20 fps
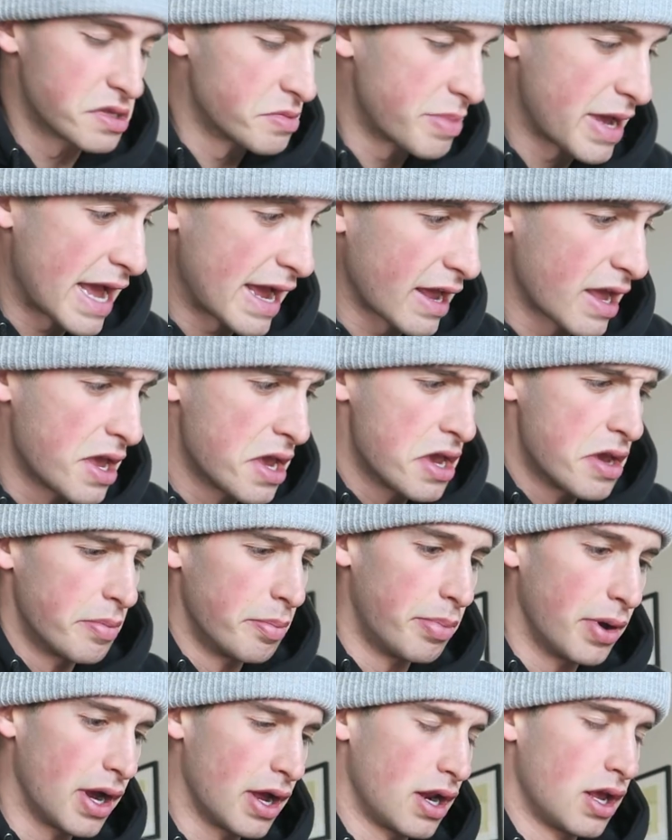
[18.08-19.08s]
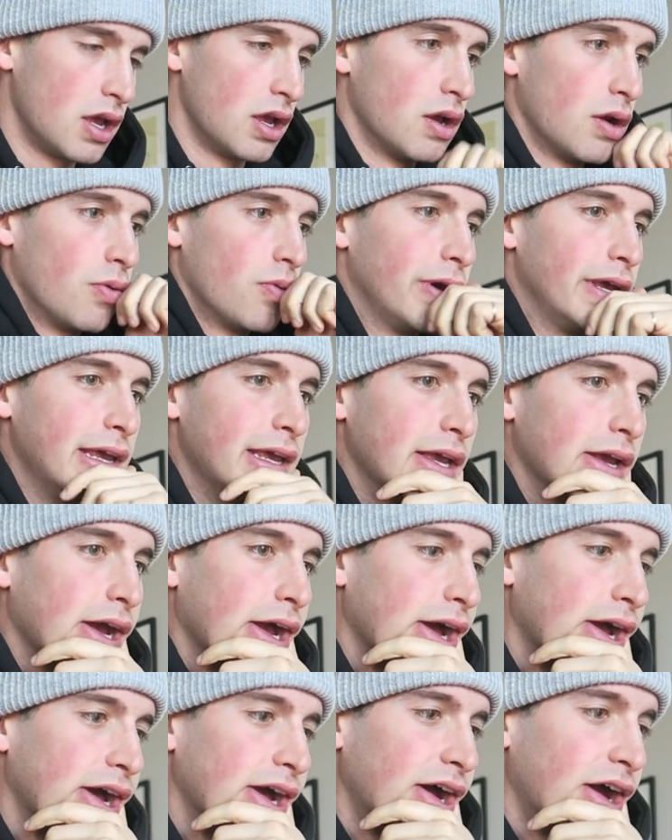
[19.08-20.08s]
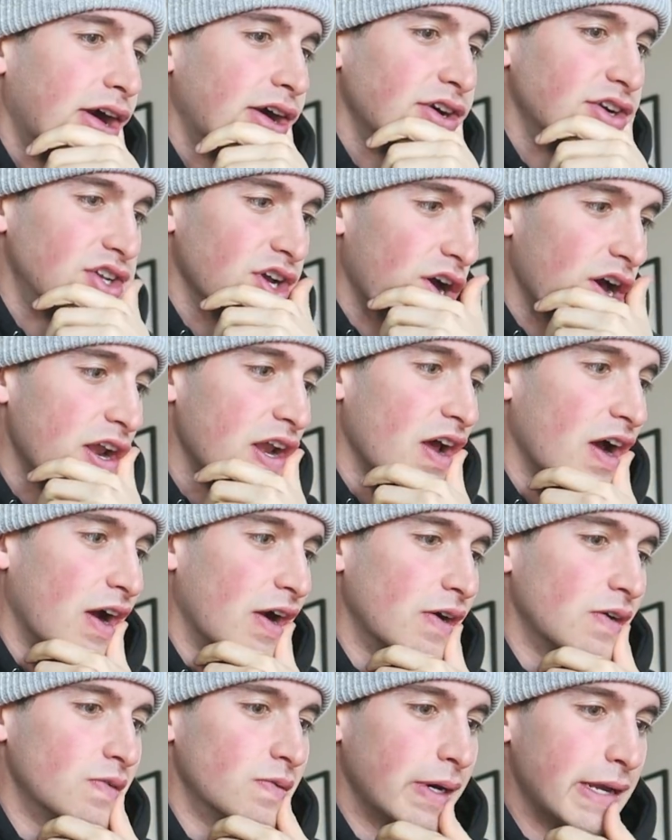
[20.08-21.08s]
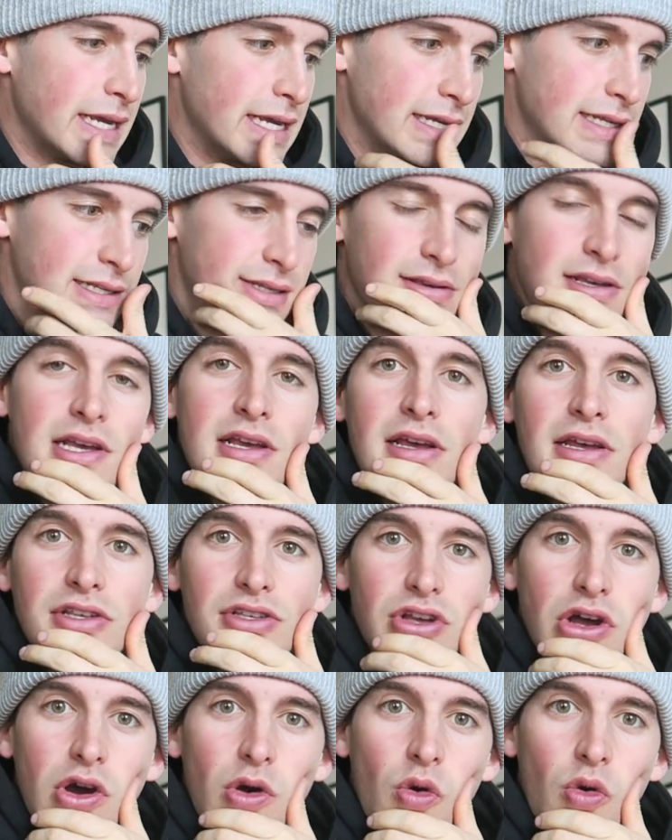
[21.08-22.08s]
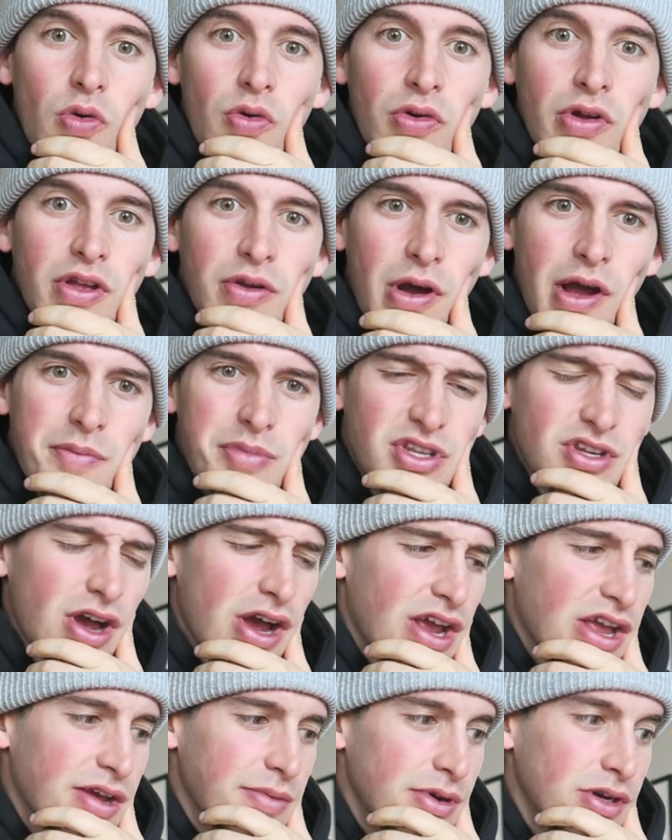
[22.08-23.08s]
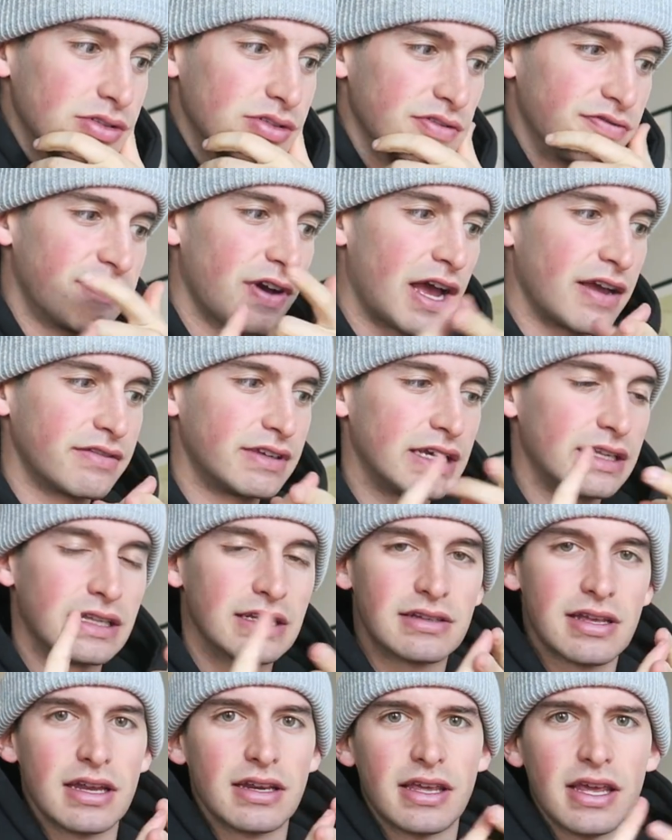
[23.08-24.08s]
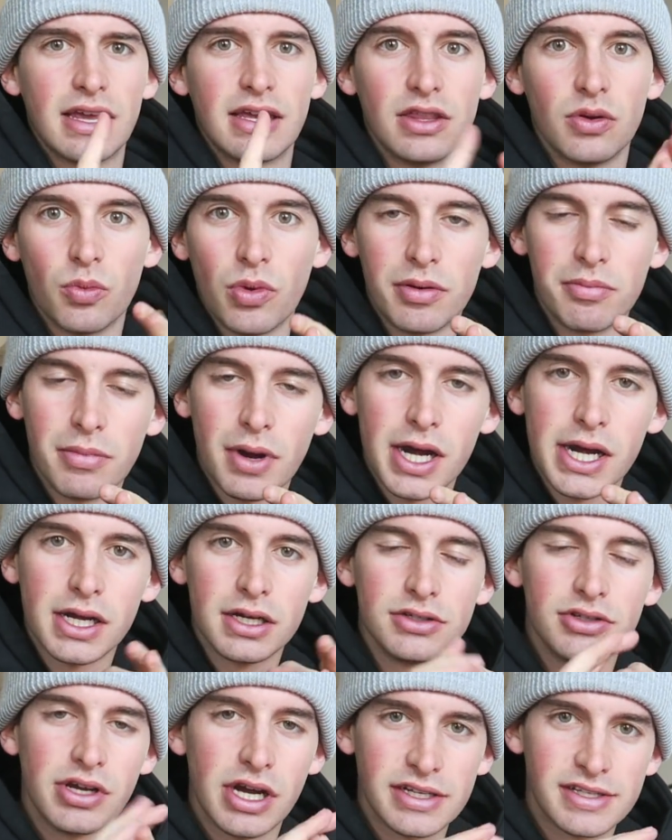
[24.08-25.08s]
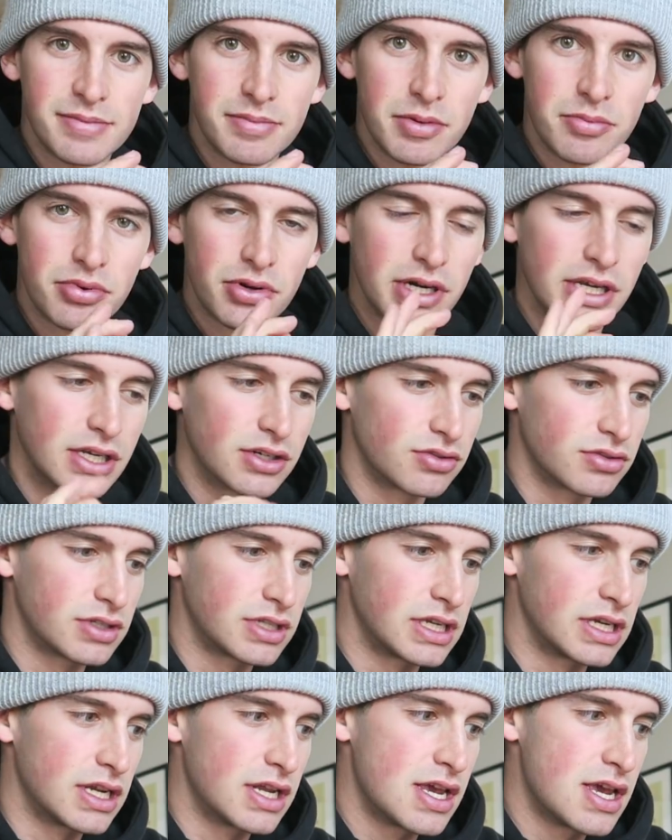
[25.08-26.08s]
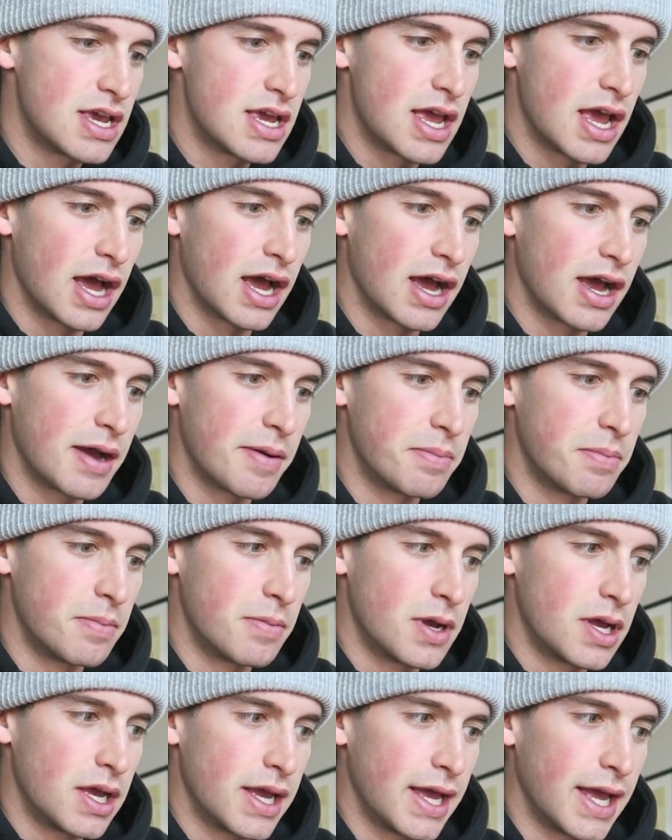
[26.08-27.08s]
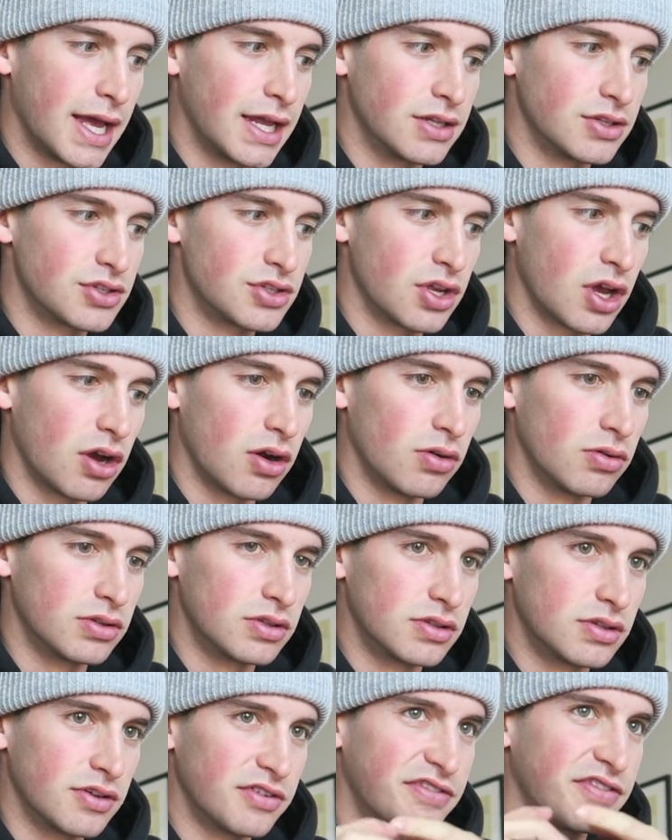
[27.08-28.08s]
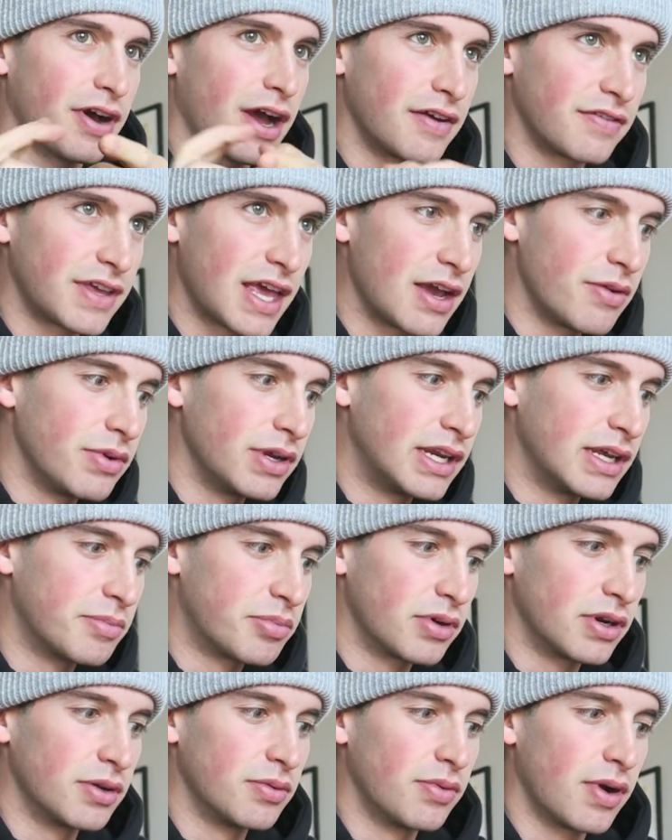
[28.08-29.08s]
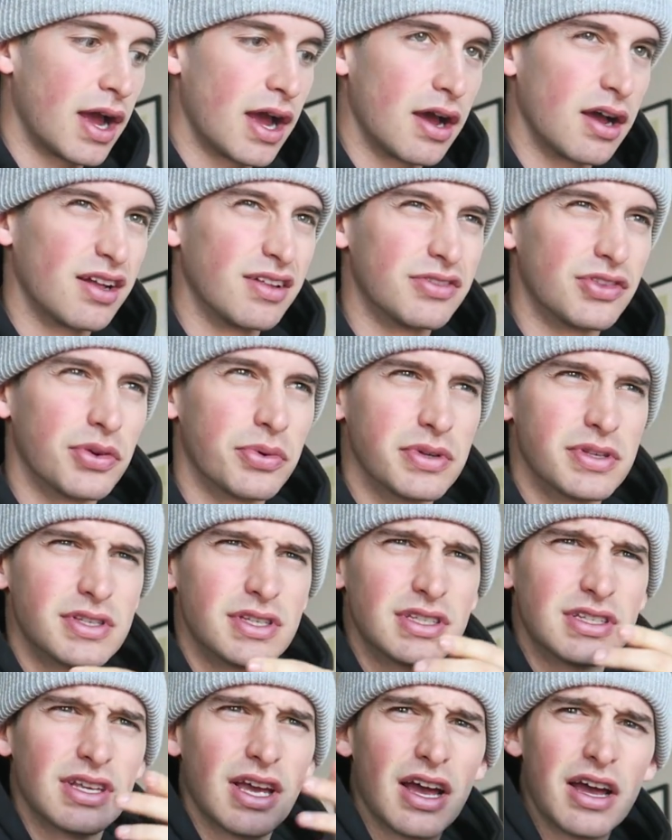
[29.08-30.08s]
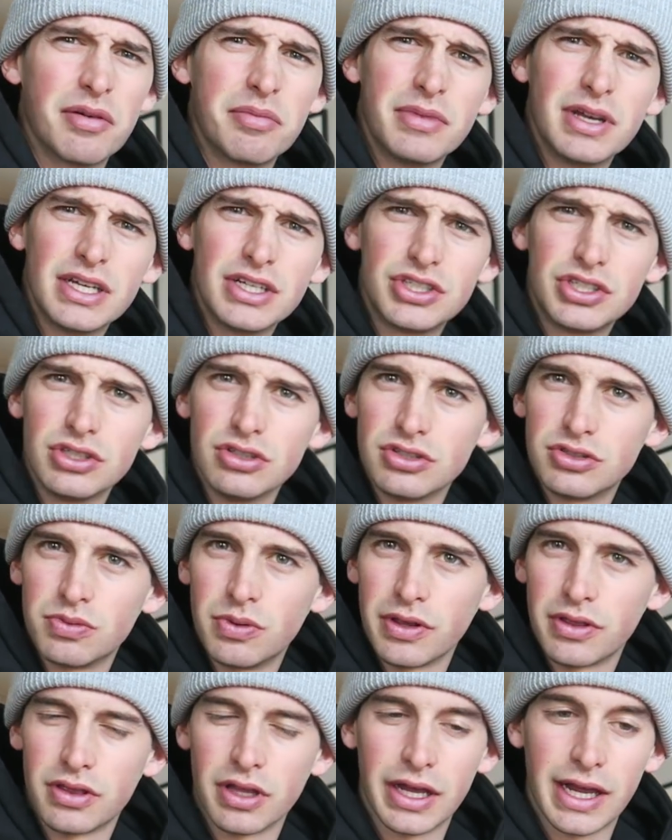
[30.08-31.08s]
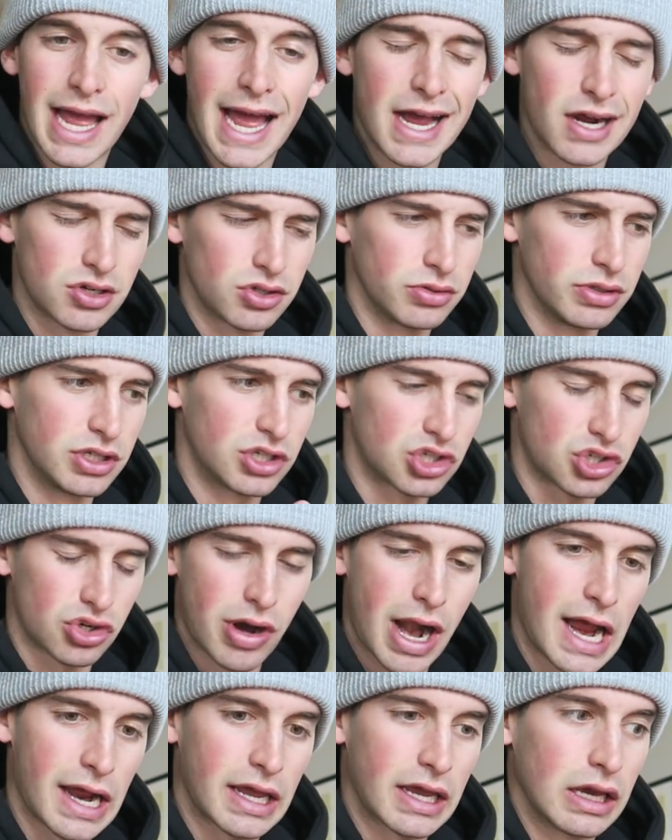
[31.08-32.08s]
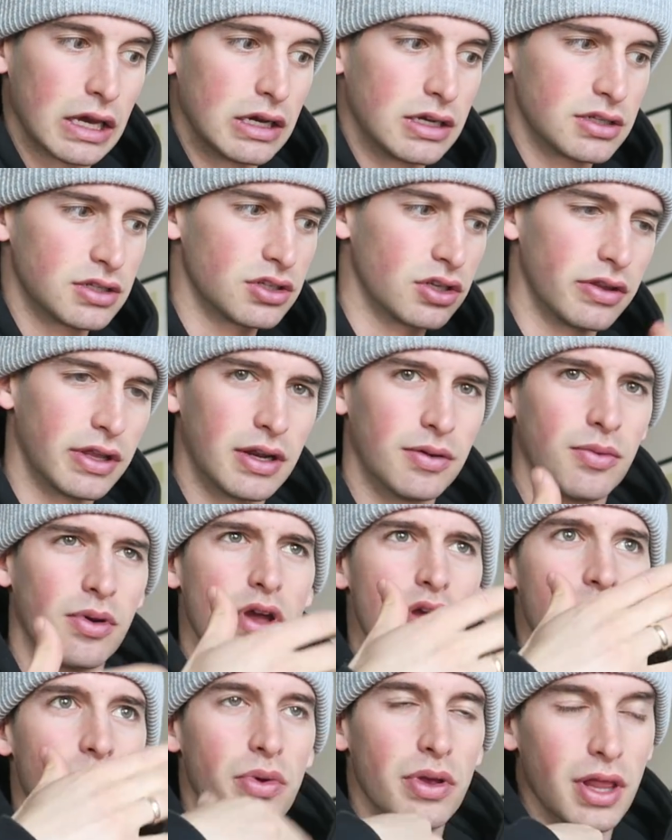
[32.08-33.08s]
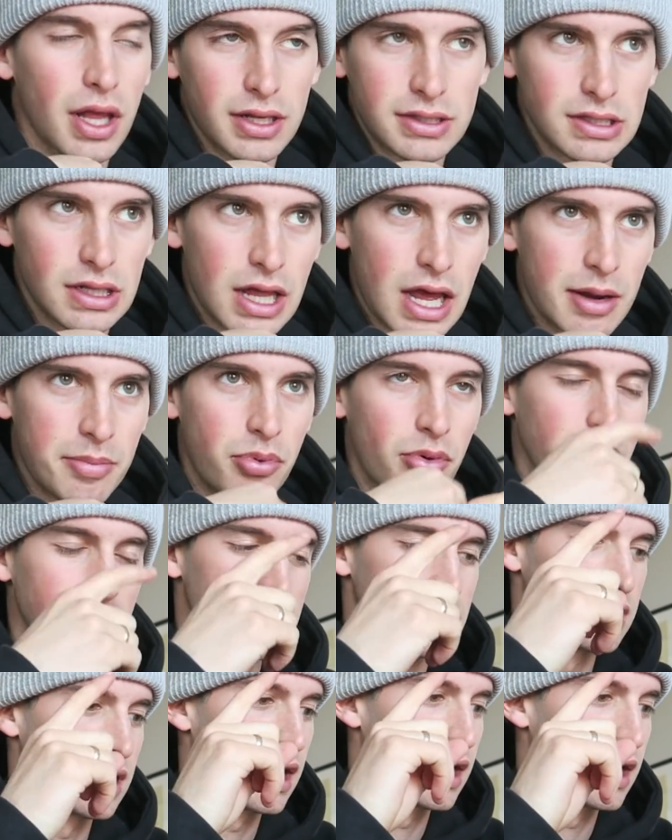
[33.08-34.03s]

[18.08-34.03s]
in the back, but we uh, are done our race. So I've been talking about the 5K, the 10K, and the 1 mile. You guys have been pretty interested. Um, and so the 5K we did pretty well. There was some issues with like actually tracking us, so then we lost a lot of points in